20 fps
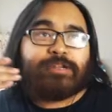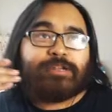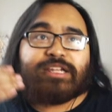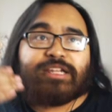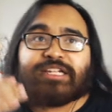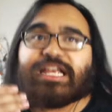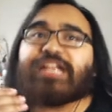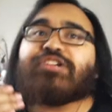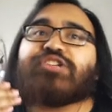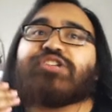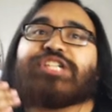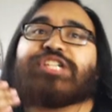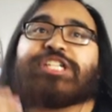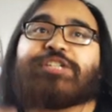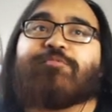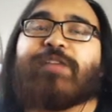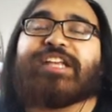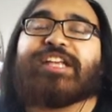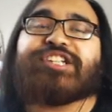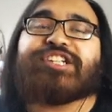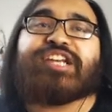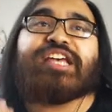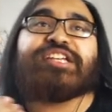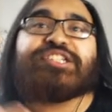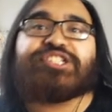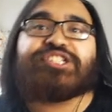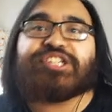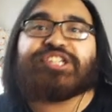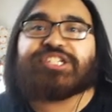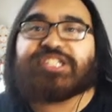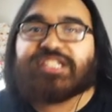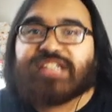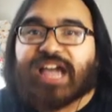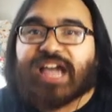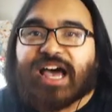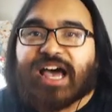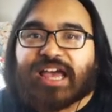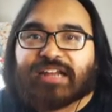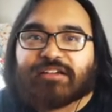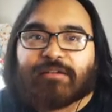Nintendo Switch is just
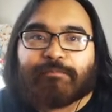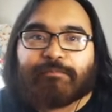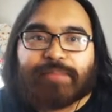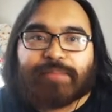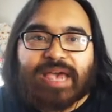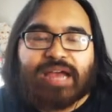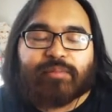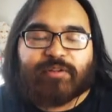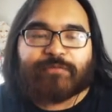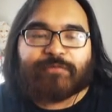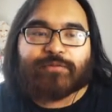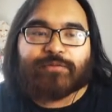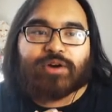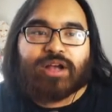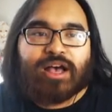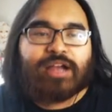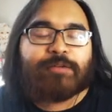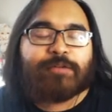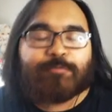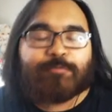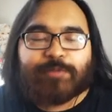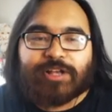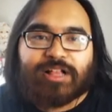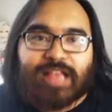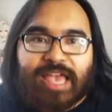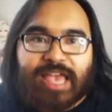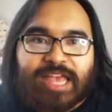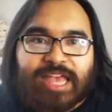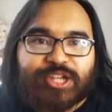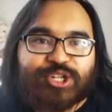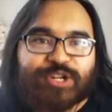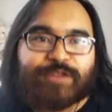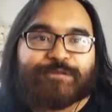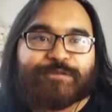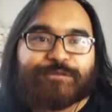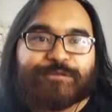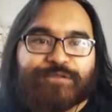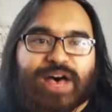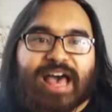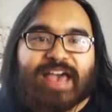not compatible for Unreal Engine
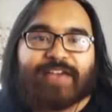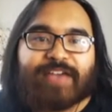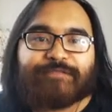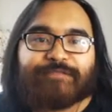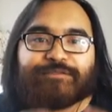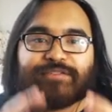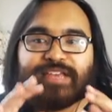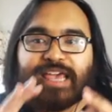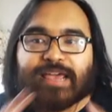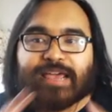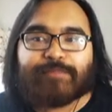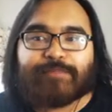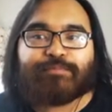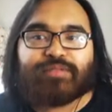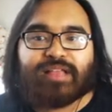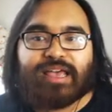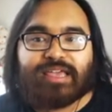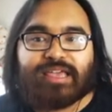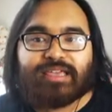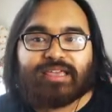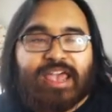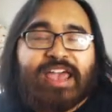5 gameplay,